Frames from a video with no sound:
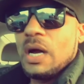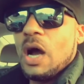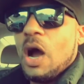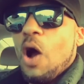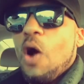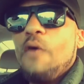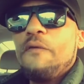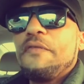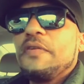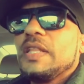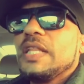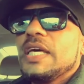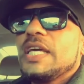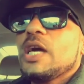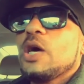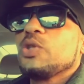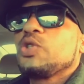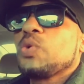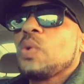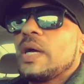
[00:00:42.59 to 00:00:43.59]
Hopefully
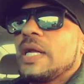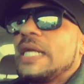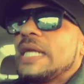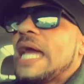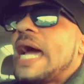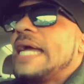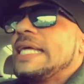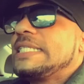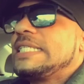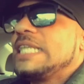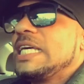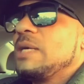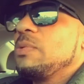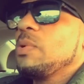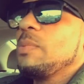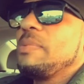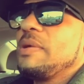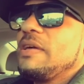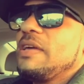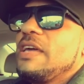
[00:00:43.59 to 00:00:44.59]
your 2019
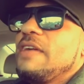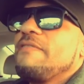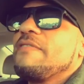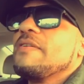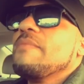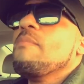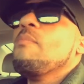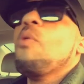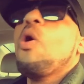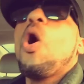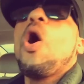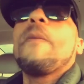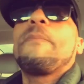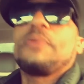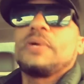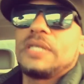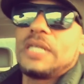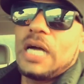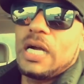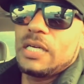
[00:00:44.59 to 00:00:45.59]
will be even more
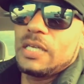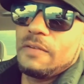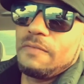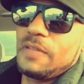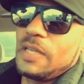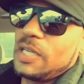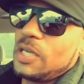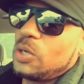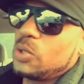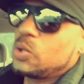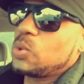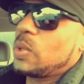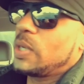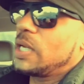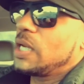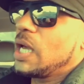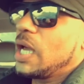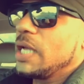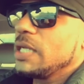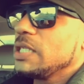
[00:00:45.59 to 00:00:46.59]
productive than your
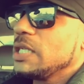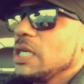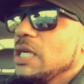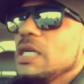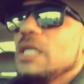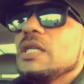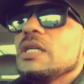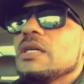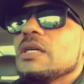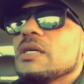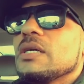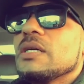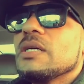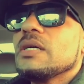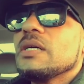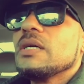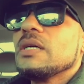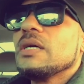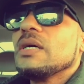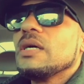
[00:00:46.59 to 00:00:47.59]
2018.
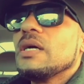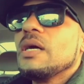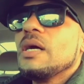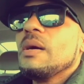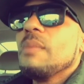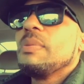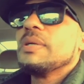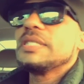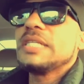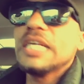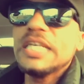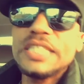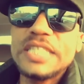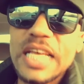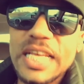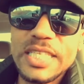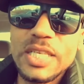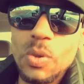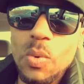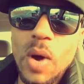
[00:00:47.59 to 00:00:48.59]
But this
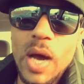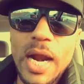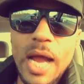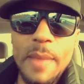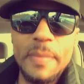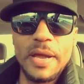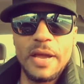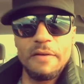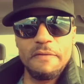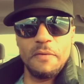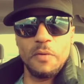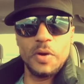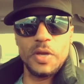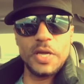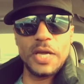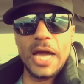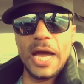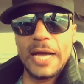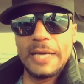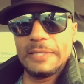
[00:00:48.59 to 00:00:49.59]
isn't what I'm here for,
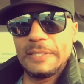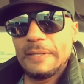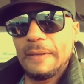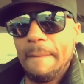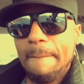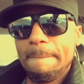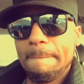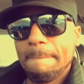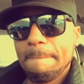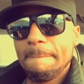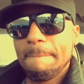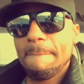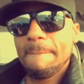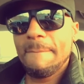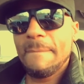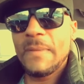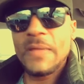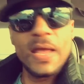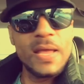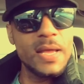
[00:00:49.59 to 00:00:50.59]
you guys.
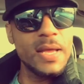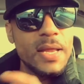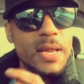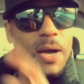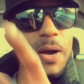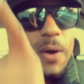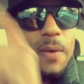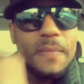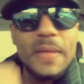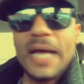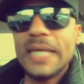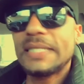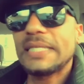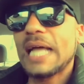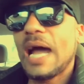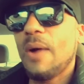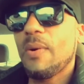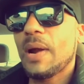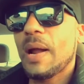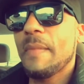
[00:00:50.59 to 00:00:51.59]
Nope, that's
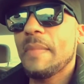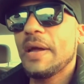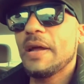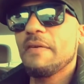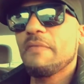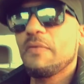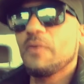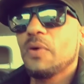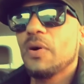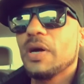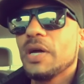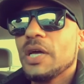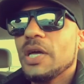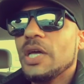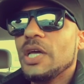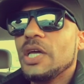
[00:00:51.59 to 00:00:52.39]
not what I'm here for.